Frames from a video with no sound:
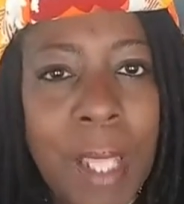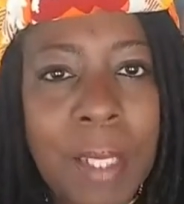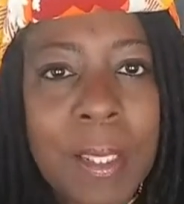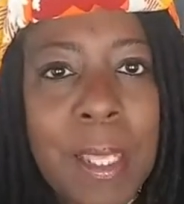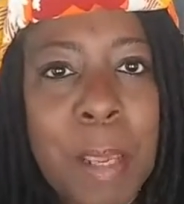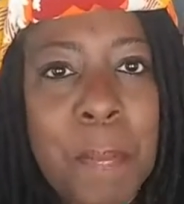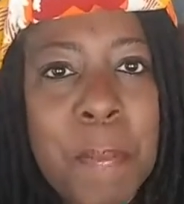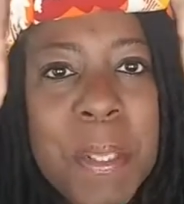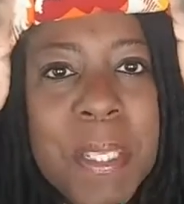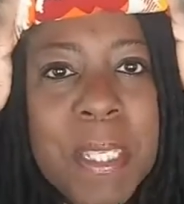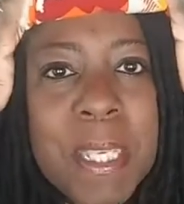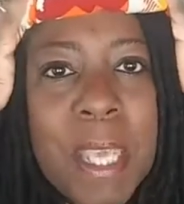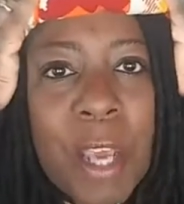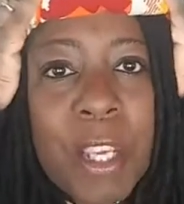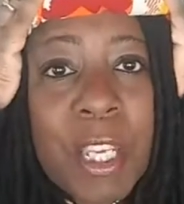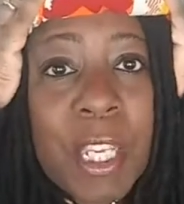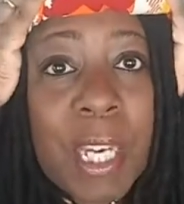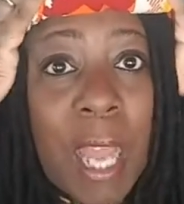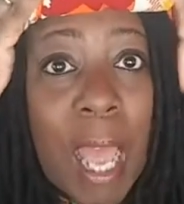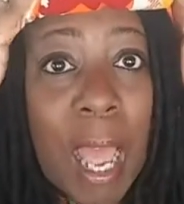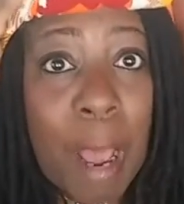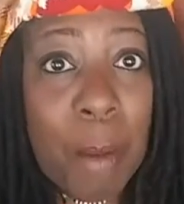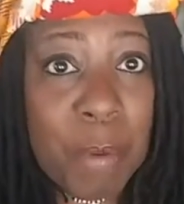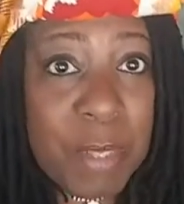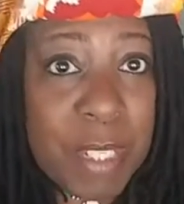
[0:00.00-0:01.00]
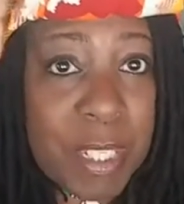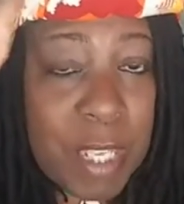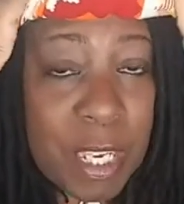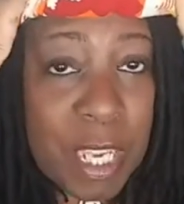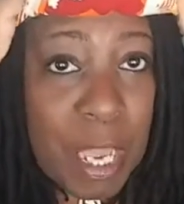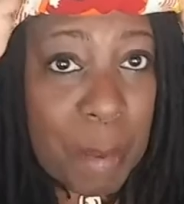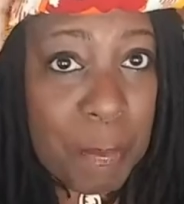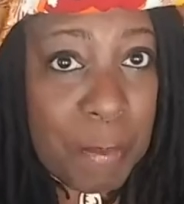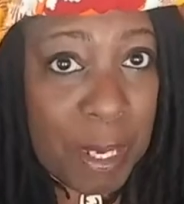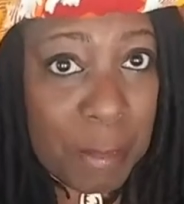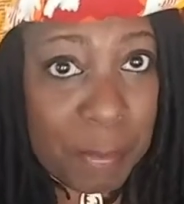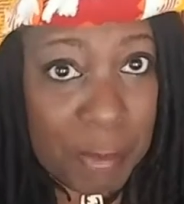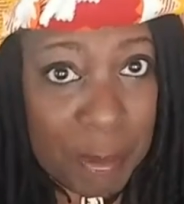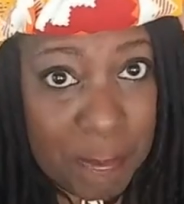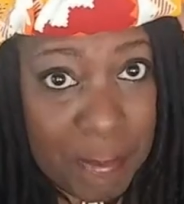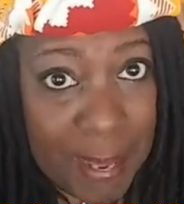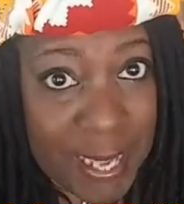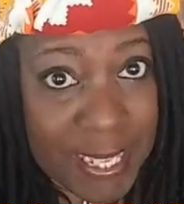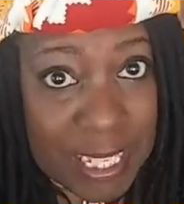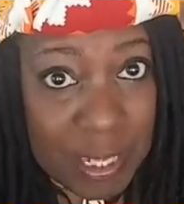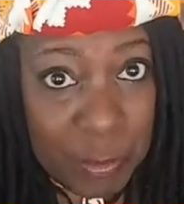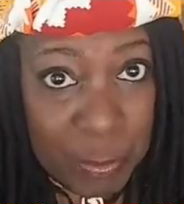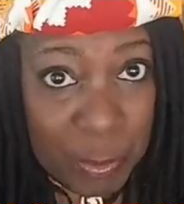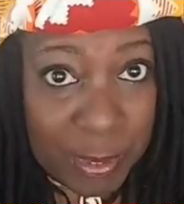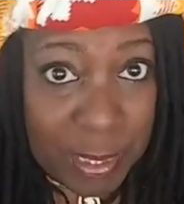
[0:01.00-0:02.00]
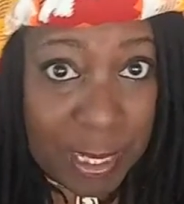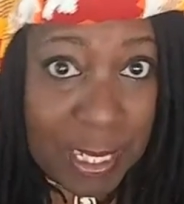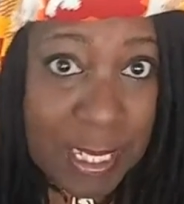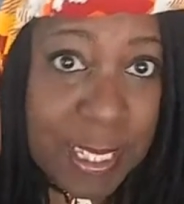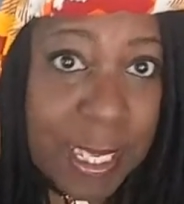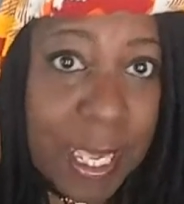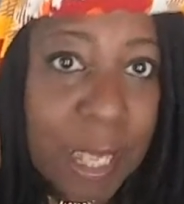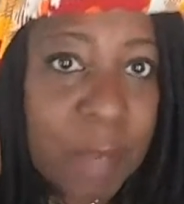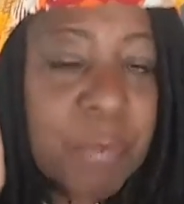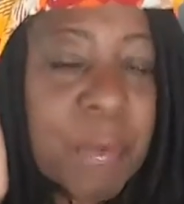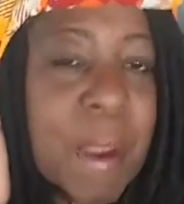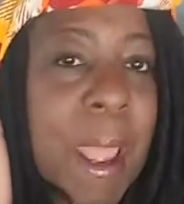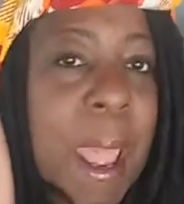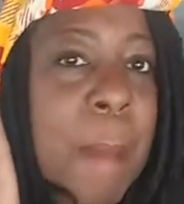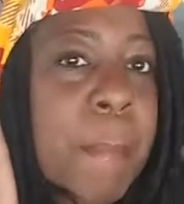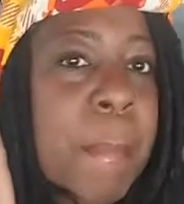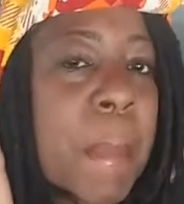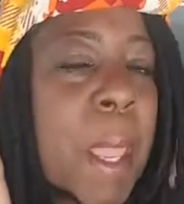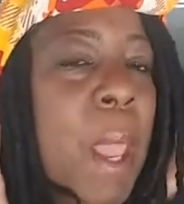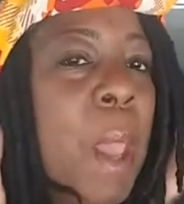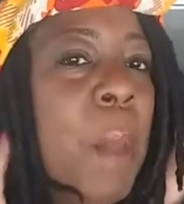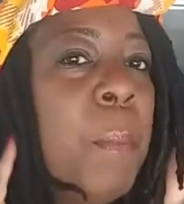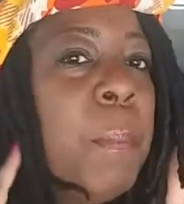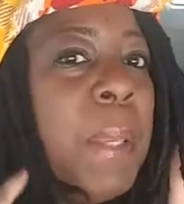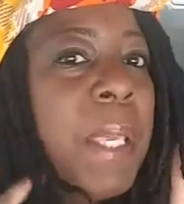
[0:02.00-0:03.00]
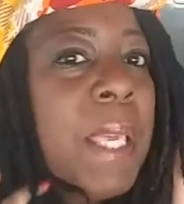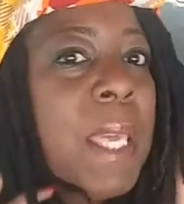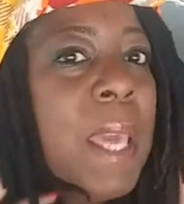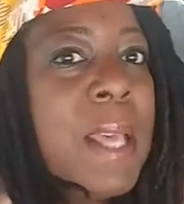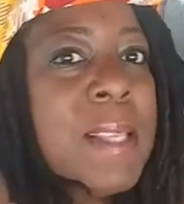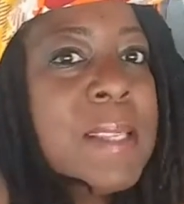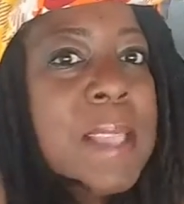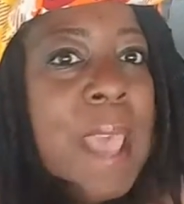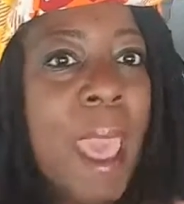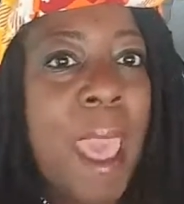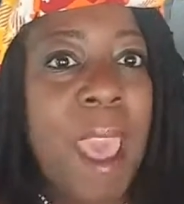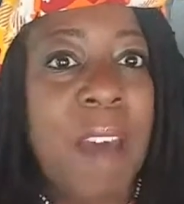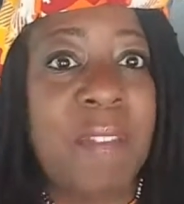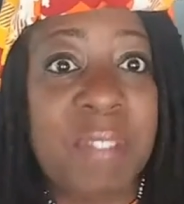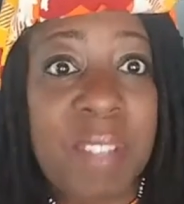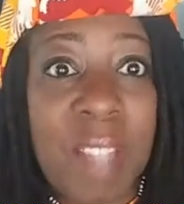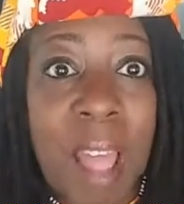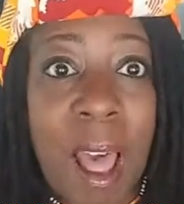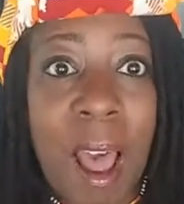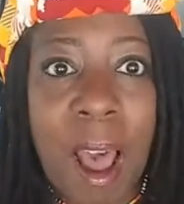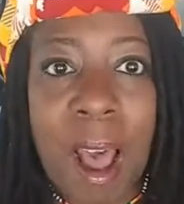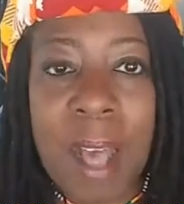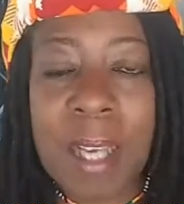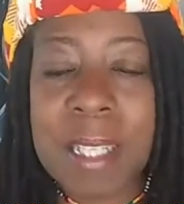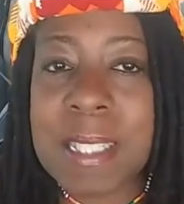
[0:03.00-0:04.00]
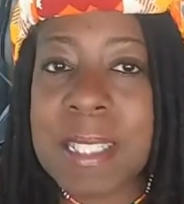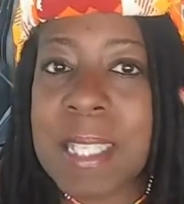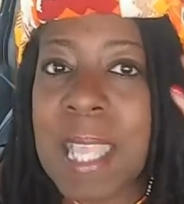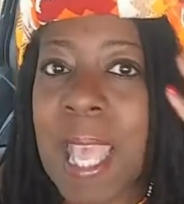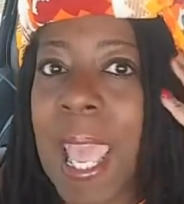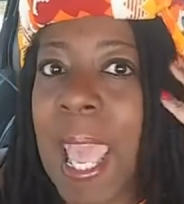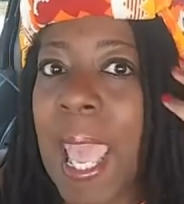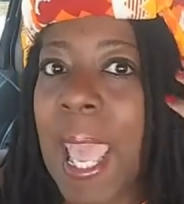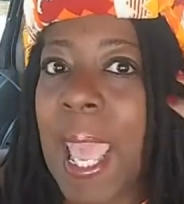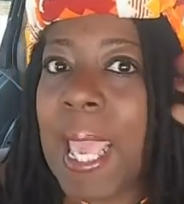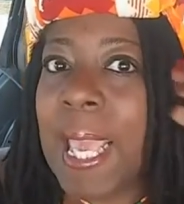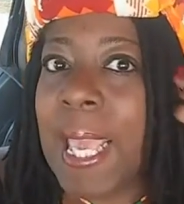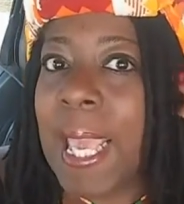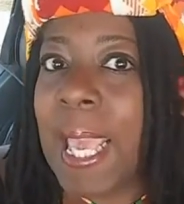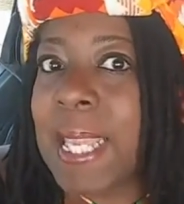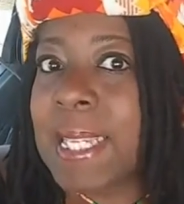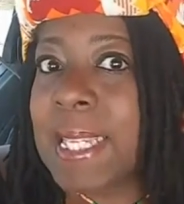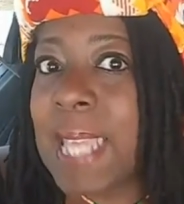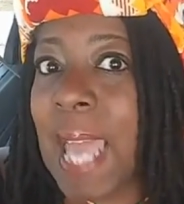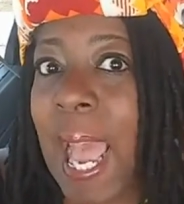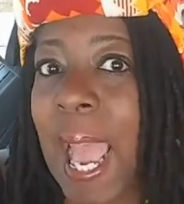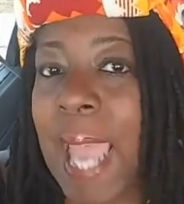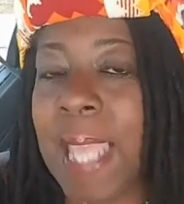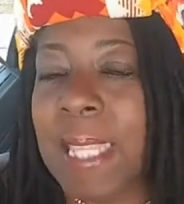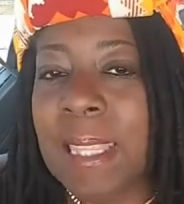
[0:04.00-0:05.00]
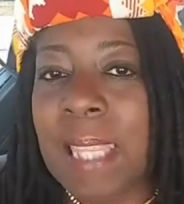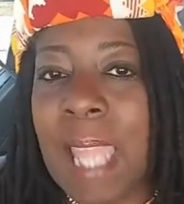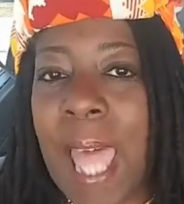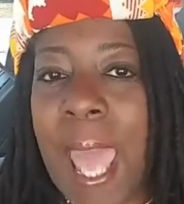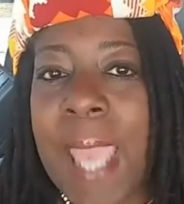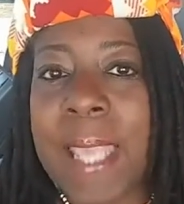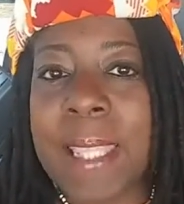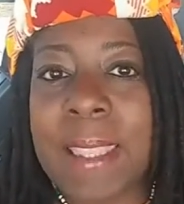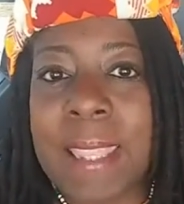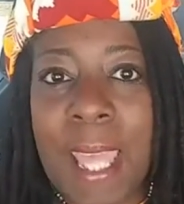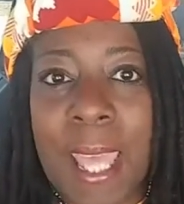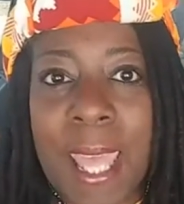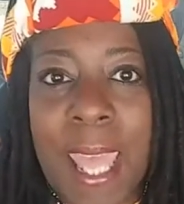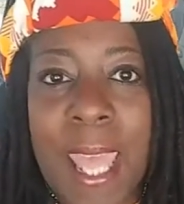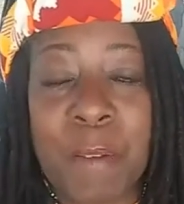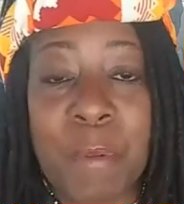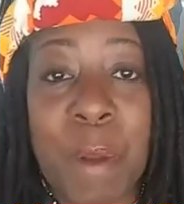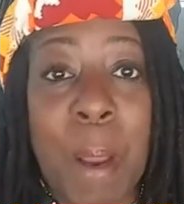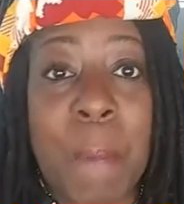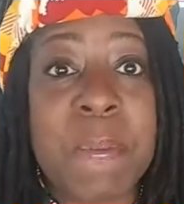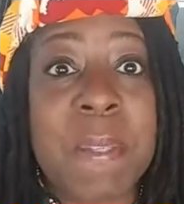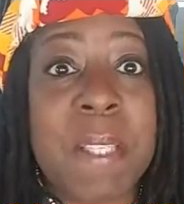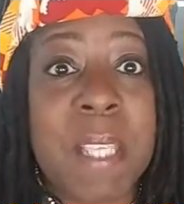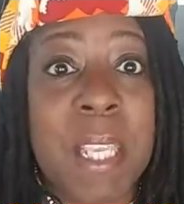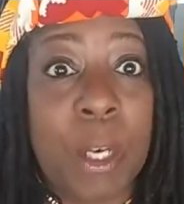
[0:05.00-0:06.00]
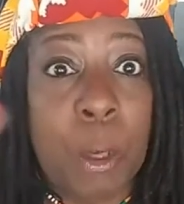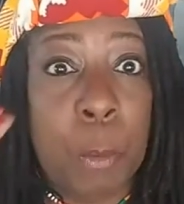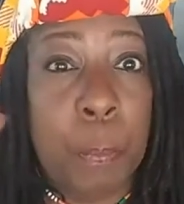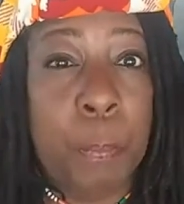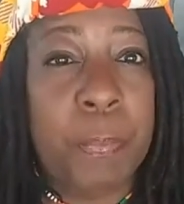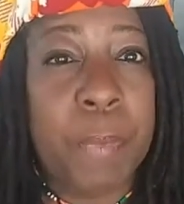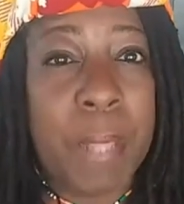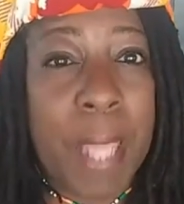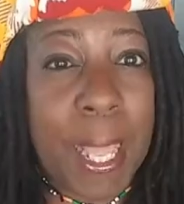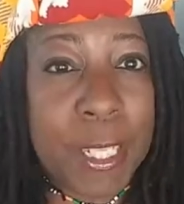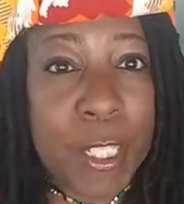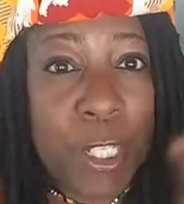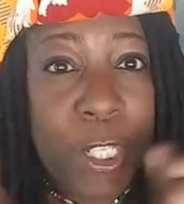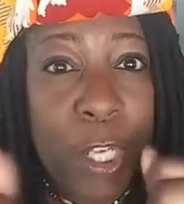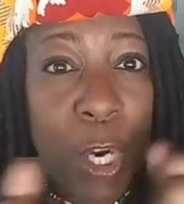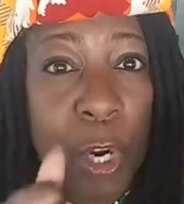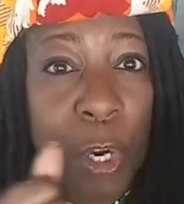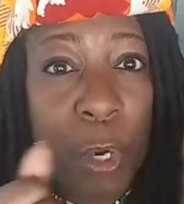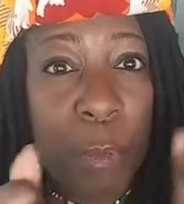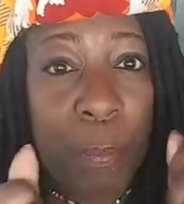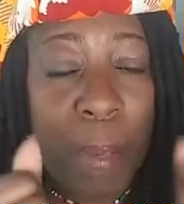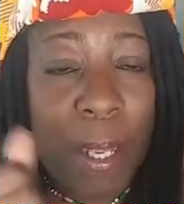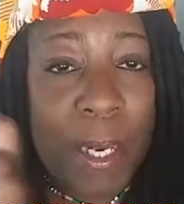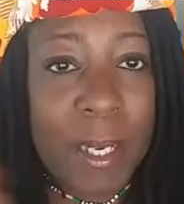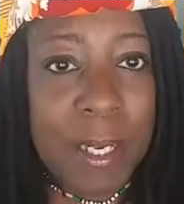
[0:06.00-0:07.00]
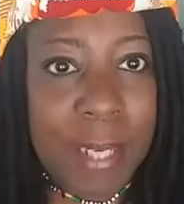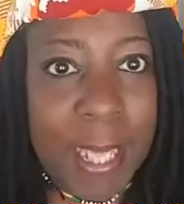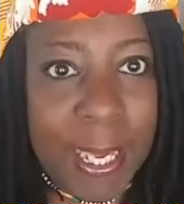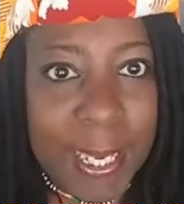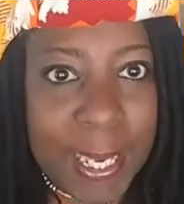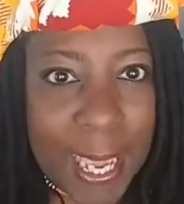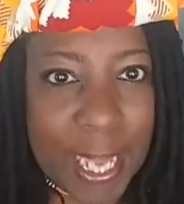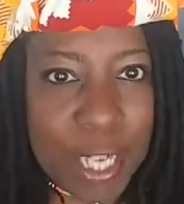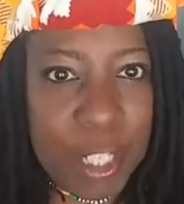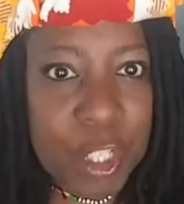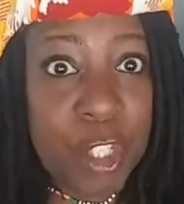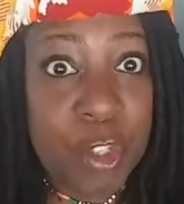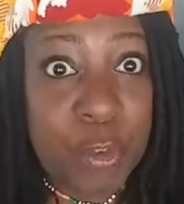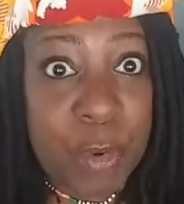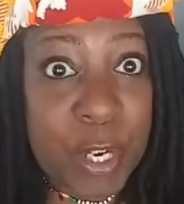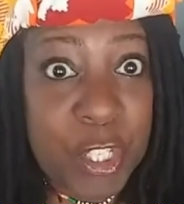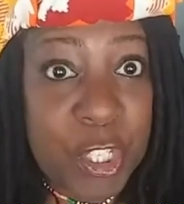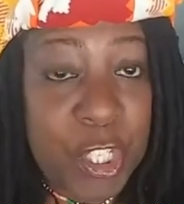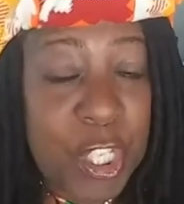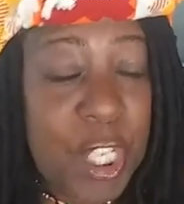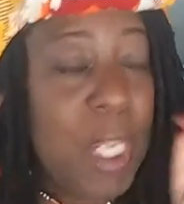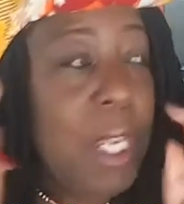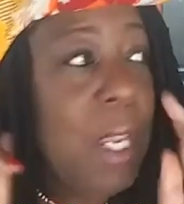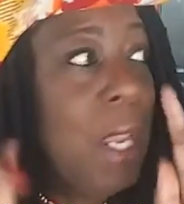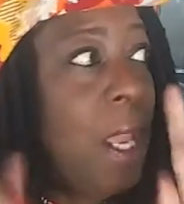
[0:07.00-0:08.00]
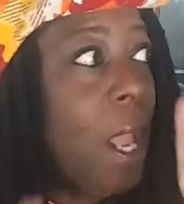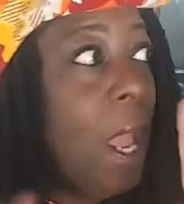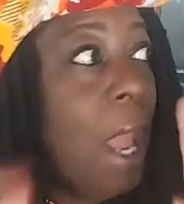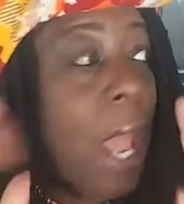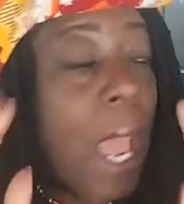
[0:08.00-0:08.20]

Let me tell you, I will tell you, I'm going to be messing with this head wrap because I have locks, and I like the head wraps that are like turban and they kind of stretchy.